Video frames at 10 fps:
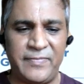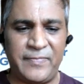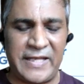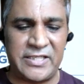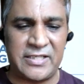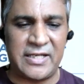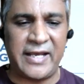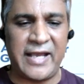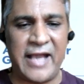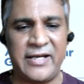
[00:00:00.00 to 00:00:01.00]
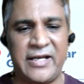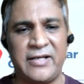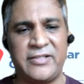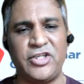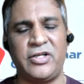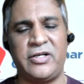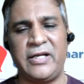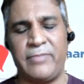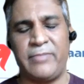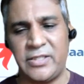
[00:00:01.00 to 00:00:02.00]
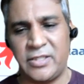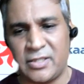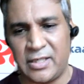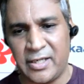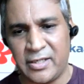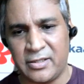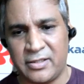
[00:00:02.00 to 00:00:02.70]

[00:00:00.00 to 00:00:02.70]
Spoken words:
places like agriculture, in places like